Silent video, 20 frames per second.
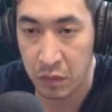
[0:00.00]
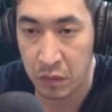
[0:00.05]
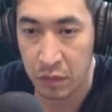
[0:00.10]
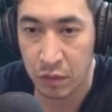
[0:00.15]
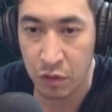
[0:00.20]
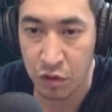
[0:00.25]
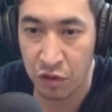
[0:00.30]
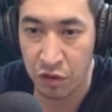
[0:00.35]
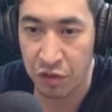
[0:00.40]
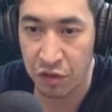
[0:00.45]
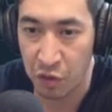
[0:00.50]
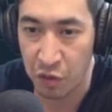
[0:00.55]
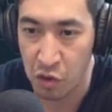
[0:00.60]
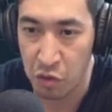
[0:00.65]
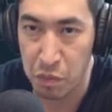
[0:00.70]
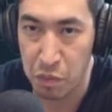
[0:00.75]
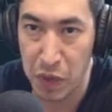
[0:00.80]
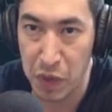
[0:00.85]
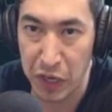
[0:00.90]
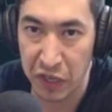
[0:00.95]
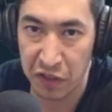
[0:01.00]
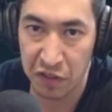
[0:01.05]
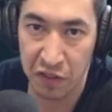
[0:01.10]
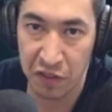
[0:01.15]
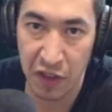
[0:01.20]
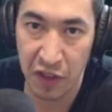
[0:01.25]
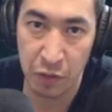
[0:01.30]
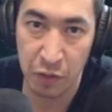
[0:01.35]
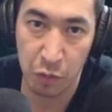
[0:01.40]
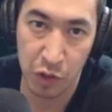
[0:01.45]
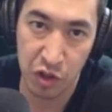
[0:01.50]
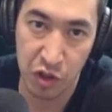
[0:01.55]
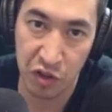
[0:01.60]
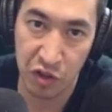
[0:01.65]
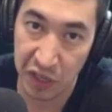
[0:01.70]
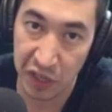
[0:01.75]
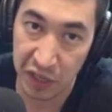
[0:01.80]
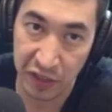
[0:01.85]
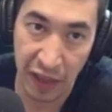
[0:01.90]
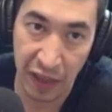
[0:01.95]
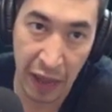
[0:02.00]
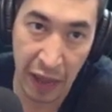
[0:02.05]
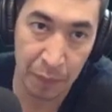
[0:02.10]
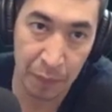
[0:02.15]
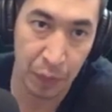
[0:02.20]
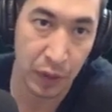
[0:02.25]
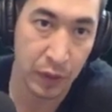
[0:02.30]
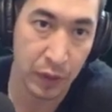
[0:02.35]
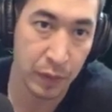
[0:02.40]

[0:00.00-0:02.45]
just the old money is dead, which needed to happen